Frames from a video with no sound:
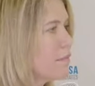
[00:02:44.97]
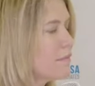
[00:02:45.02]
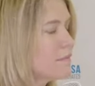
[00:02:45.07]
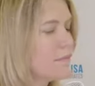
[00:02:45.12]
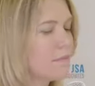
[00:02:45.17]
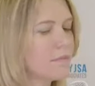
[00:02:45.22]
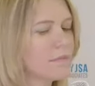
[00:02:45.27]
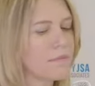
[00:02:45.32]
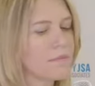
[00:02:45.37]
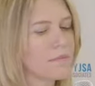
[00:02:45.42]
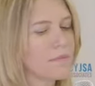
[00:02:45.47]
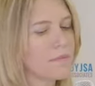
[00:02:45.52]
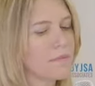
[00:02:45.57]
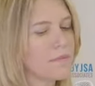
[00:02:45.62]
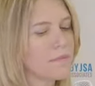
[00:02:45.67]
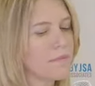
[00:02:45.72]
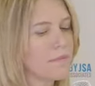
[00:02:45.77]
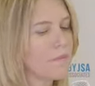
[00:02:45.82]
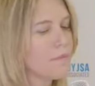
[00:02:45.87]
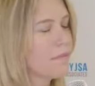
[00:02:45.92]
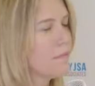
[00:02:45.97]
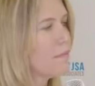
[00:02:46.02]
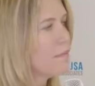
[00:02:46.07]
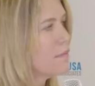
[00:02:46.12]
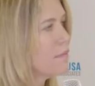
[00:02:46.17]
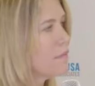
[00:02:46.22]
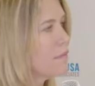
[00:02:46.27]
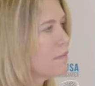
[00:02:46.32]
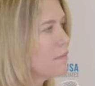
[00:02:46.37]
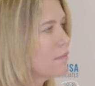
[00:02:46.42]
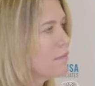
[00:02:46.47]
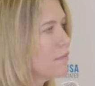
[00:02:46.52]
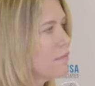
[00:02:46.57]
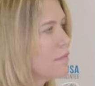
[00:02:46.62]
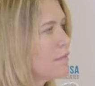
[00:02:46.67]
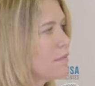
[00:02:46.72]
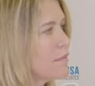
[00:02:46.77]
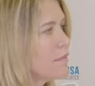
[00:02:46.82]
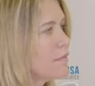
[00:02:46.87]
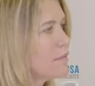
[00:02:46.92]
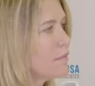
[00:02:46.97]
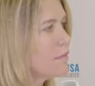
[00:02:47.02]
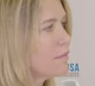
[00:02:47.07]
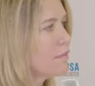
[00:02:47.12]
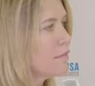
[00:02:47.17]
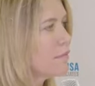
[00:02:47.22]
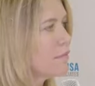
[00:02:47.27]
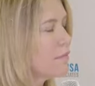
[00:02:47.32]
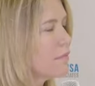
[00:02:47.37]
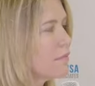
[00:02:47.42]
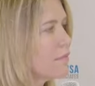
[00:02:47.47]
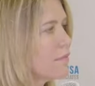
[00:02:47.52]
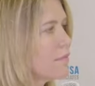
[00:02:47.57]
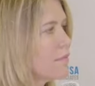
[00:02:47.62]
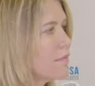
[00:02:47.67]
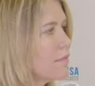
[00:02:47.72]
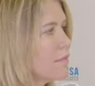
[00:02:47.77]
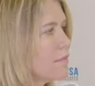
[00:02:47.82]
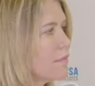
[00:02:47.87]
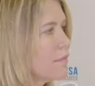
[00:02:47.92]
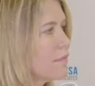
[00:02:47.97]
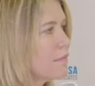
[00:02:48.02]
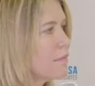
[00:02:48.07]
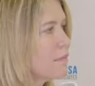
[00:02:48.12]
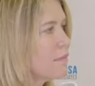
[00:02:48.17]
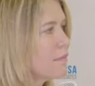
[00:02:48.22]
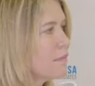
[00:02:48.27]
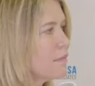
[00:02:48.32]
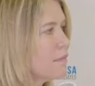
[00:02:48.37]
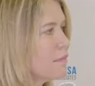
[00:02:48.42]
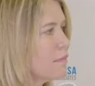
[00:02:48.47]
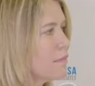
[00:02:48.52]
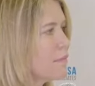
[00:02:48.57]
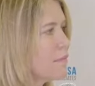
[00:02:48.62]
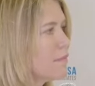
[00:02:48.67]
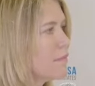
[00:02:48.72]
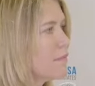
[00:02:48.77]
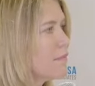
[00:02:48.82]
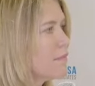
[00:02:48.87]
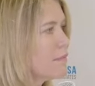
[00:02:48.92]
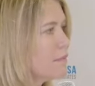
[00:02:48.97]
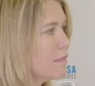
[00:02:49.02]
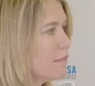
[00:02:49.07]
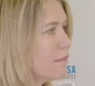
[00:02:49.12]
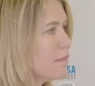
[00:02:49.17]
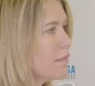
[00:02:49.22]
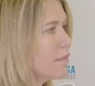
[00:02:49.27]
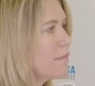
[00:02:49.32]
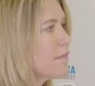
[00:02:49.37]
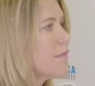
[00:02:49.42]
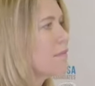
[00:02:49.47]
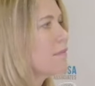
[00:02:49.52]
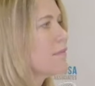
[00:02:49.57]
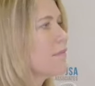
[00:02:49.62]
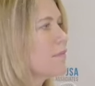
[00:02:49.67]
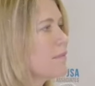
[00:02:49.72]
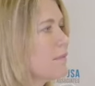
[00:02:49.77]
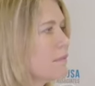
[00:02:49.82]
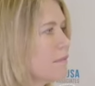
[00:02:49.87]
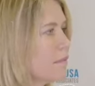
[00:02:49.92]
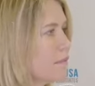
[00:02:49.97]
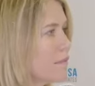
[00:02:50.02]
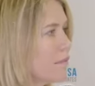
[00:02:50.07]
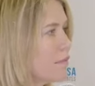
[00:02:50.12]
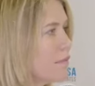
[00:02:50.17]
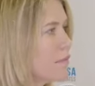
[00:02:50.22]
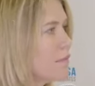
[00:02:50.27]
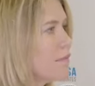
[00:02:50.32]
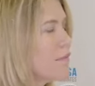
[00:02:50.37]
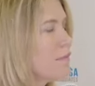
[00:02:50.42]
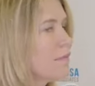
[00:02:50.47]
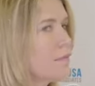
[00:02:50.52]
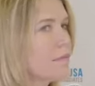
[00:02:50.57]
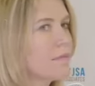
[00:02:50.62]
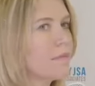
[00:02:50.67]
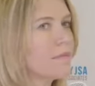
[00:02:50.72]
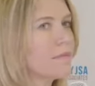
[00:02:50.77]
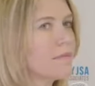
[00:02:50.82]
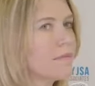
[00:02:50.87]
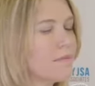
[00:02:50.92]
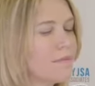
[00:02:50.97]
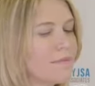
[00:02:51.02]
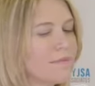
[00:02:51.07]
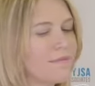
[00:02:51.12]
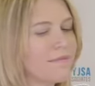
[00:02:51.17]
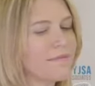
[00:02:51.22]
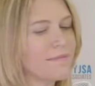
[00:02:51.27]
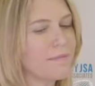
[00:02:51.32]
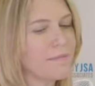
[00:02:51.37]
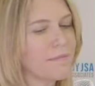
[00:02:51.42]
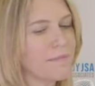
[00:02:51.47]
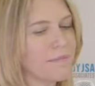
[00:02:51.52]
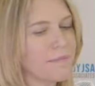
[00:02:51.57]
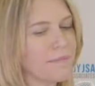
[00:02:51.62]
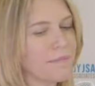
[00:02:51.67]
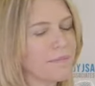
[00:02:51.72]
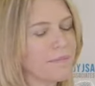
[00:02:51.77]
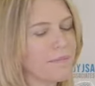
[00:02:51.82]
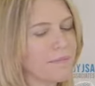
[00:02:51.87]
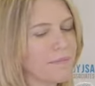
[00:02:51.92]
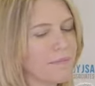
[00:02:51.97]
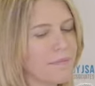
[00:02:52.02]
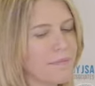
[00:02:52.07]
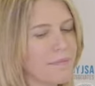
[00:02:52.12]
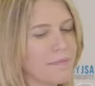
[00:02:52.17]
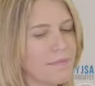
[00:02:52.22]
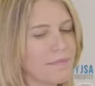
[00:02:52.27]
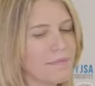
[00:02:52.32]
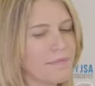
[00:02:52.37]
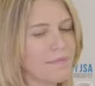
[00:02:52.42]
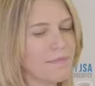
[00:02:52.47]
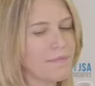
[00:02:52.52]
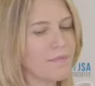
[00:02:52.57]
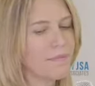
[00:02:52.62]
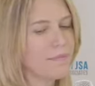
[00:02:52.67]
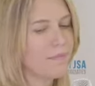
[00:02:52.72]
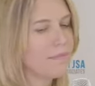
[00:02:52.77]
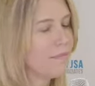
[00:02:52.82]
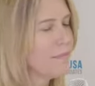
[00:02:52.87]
[no speech]